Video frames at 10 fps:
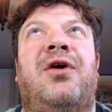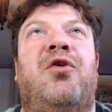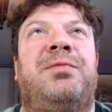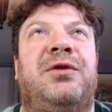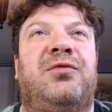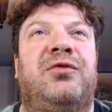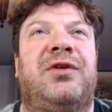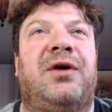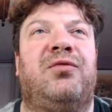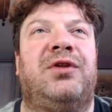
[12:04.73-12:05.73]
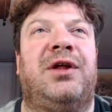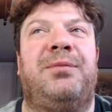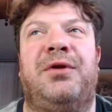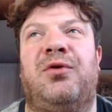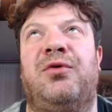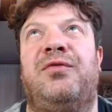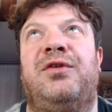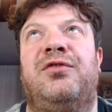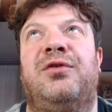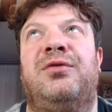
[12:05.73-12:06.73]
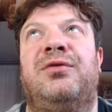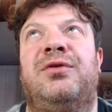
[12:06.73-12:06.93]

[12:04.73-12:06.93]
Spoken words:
hoped it was not would not be a long video,